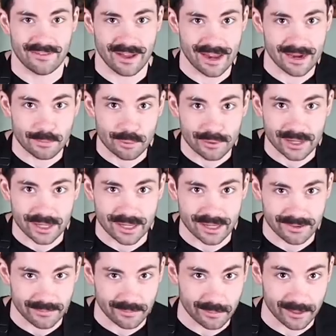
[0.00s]
I've had it
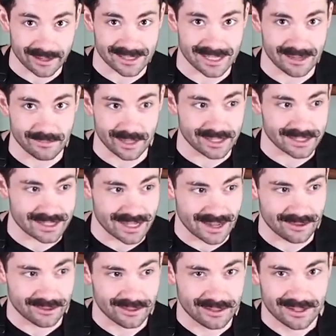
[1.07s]
preheating for about ten minutes
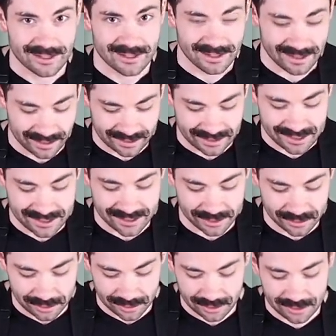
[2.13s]
now, and it's
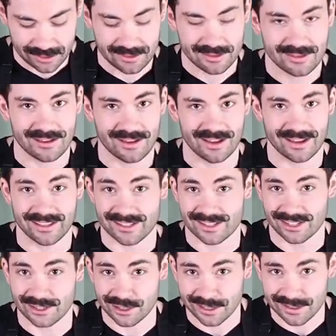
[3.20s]
still I could touch